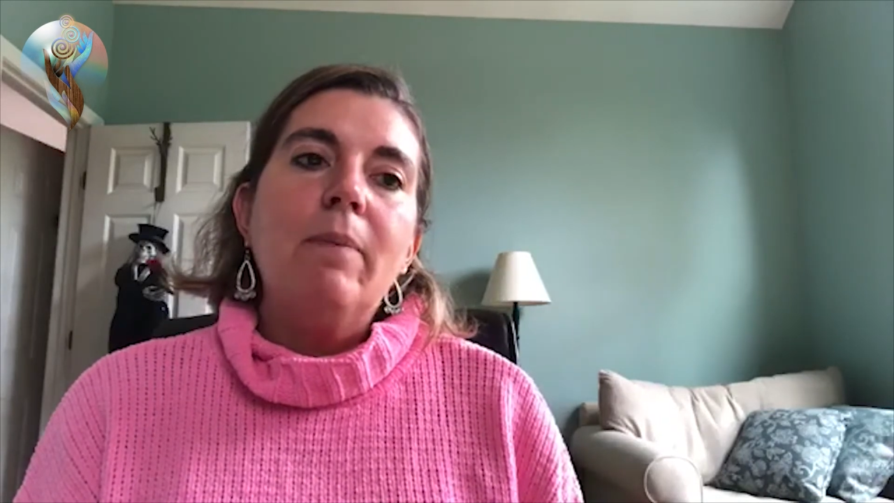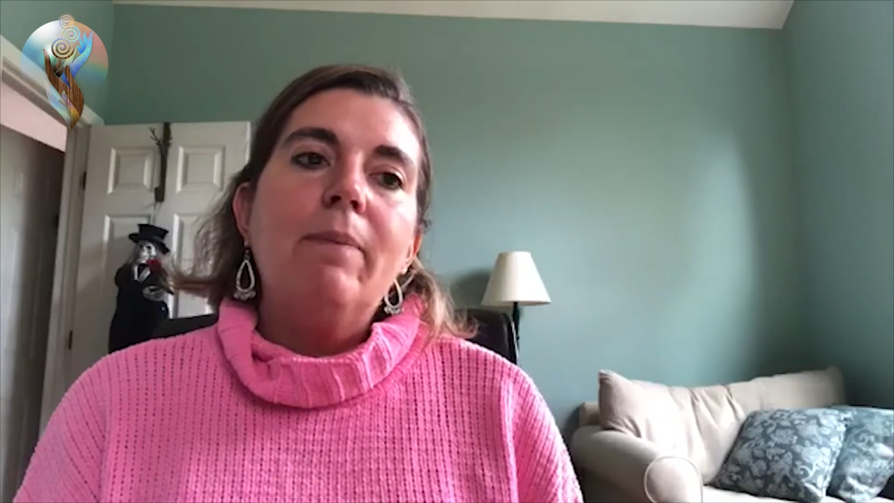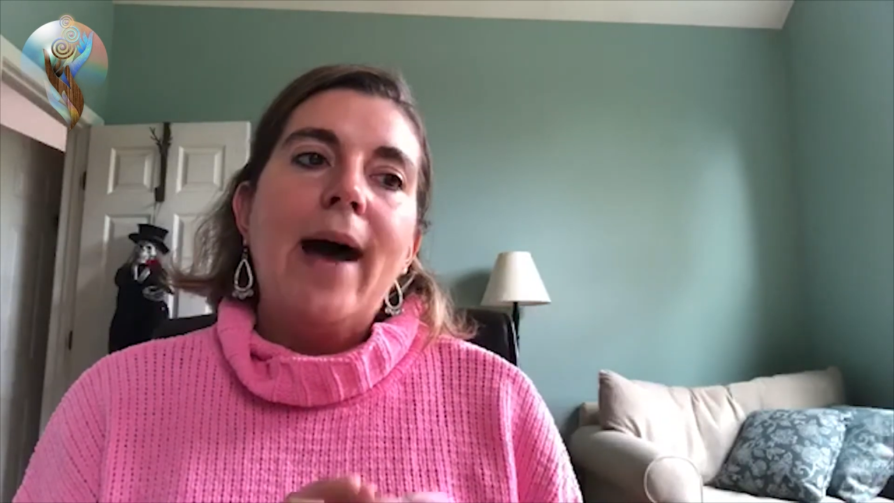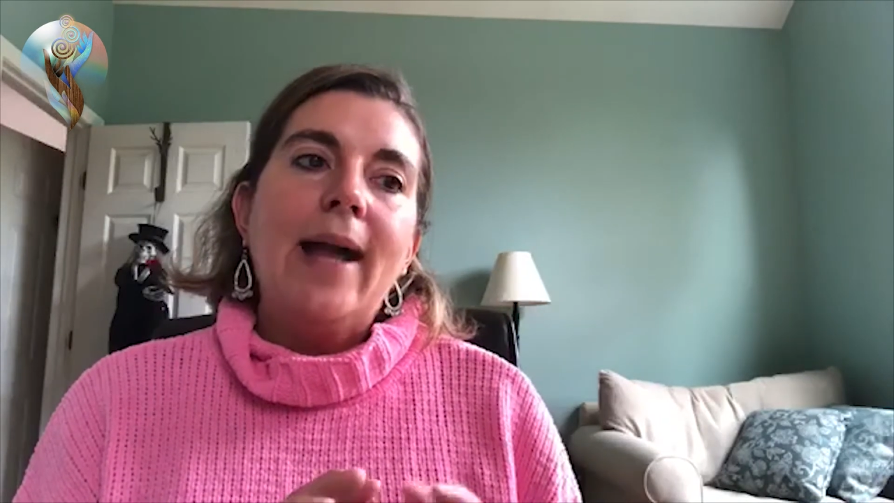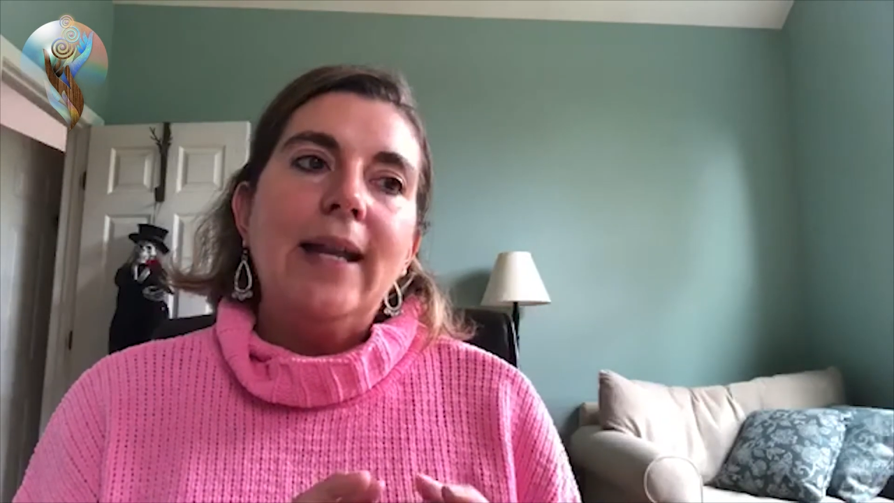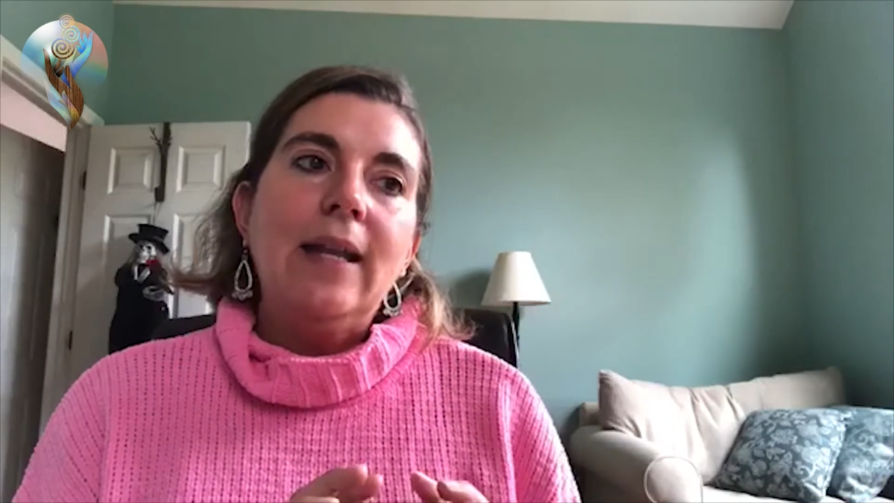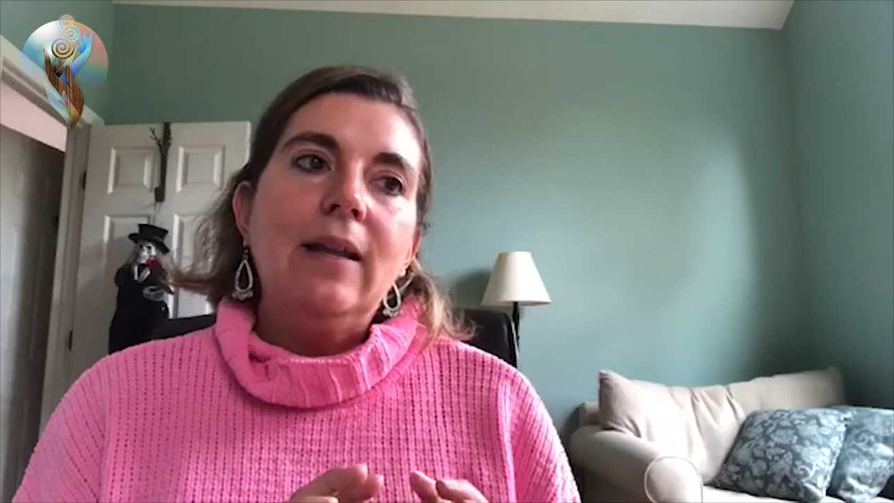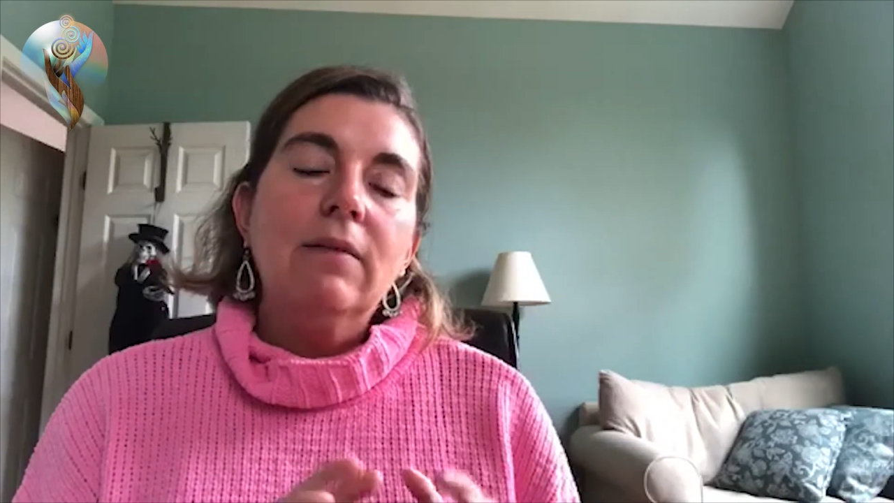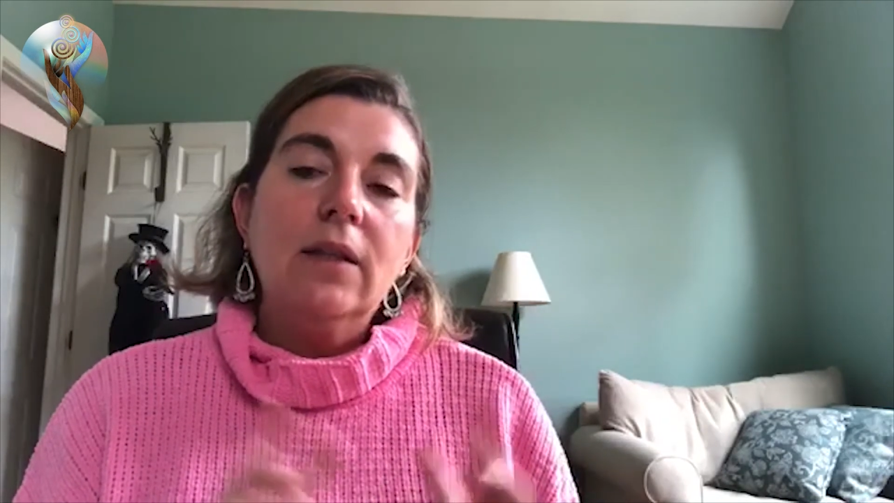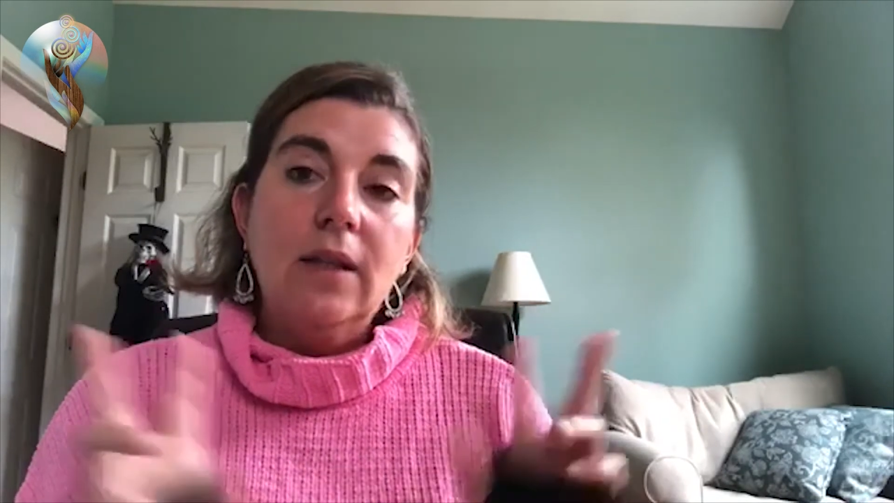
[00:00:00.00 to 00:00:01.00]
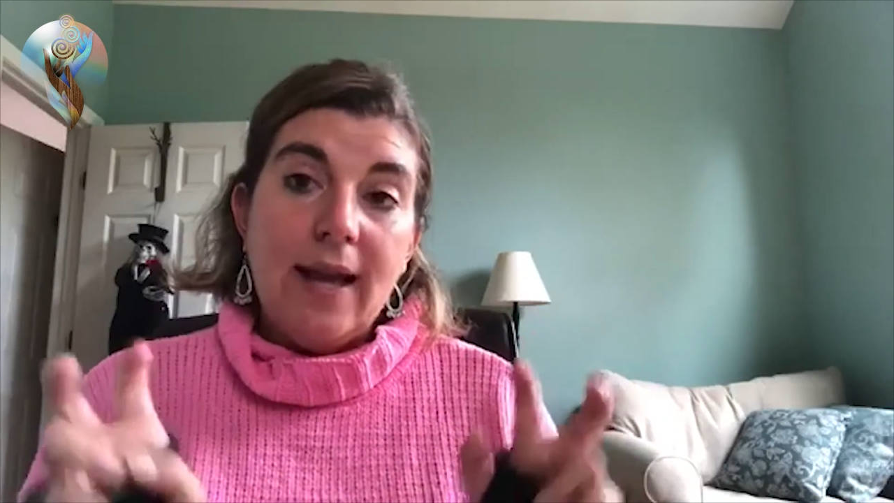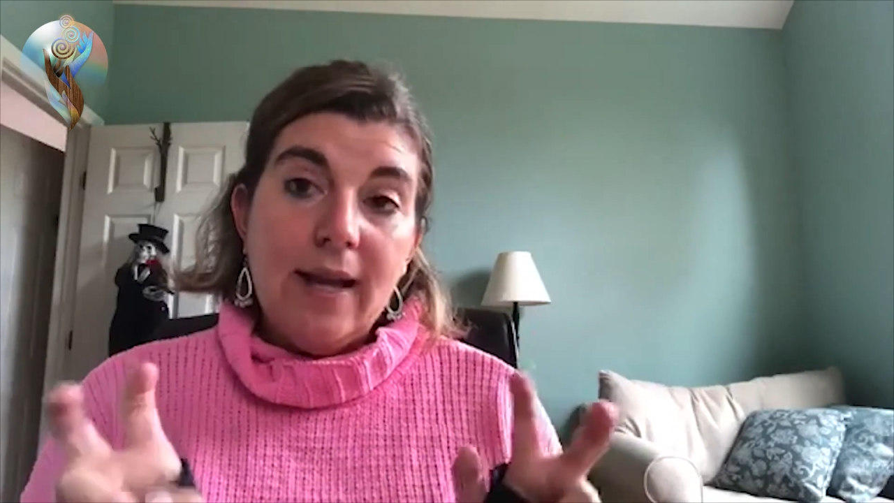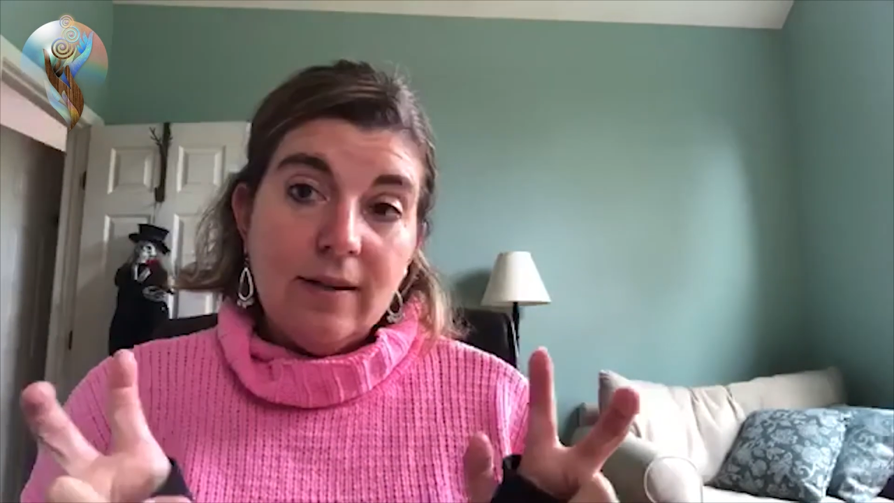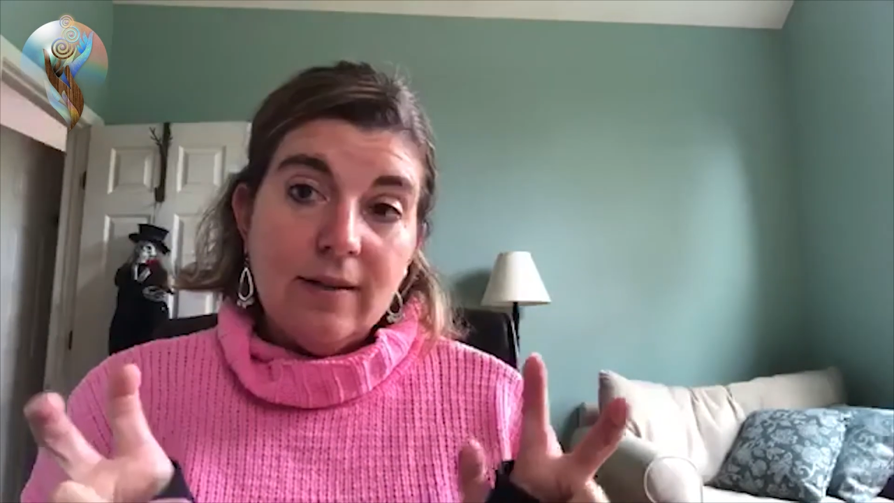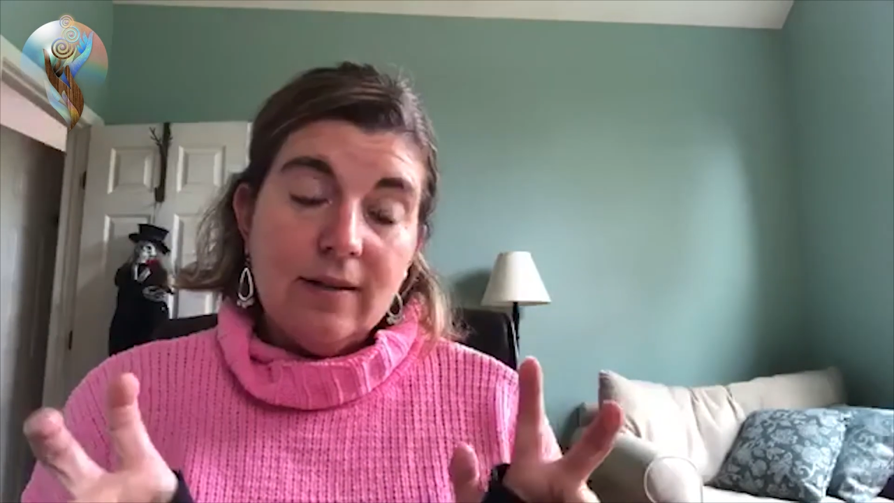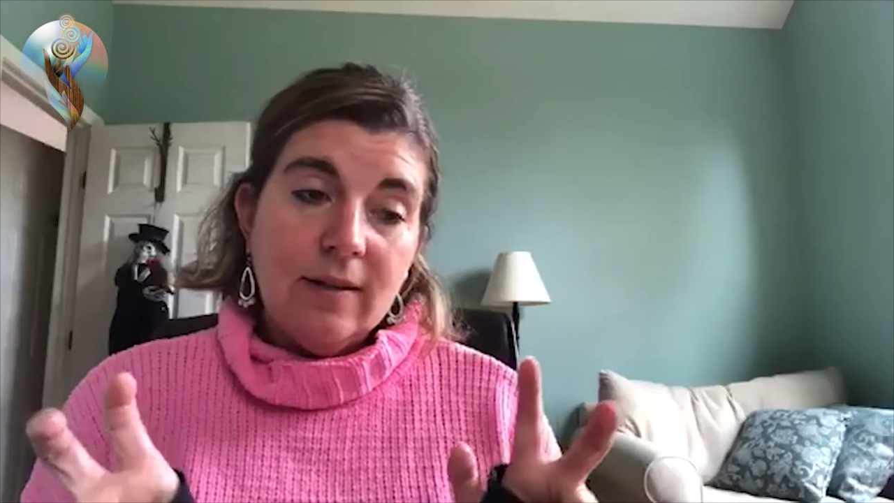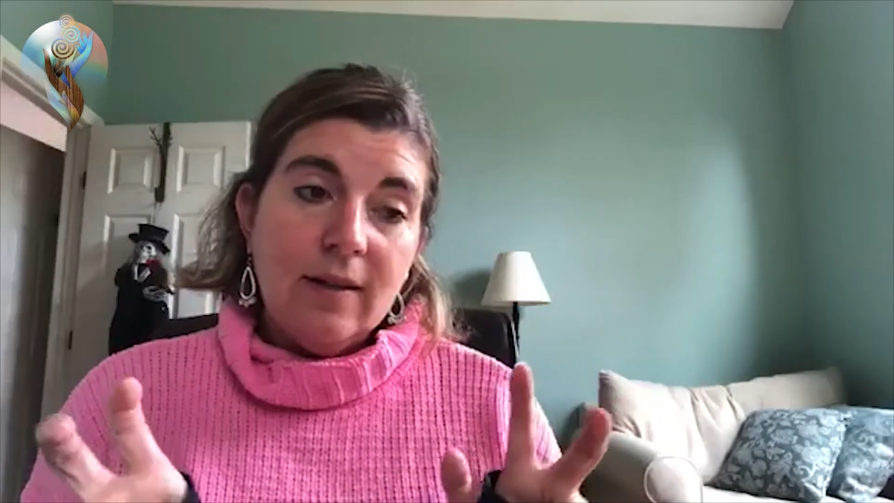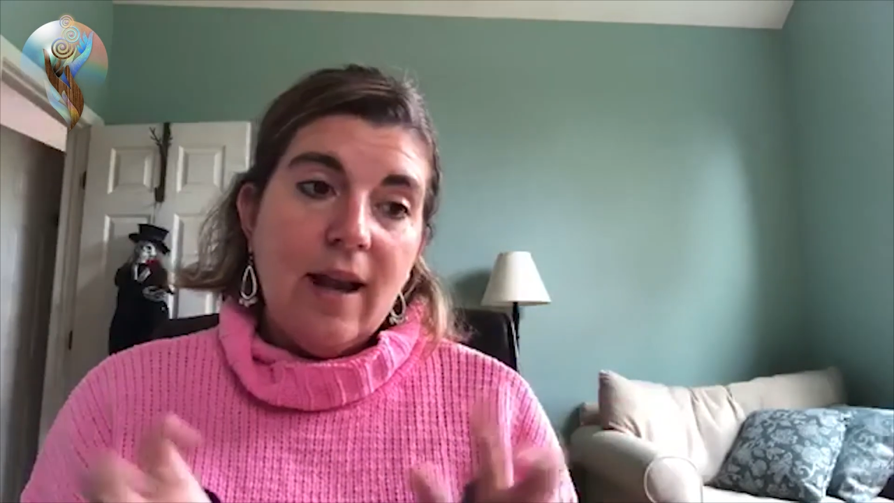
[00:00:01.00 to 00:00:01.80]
body likes,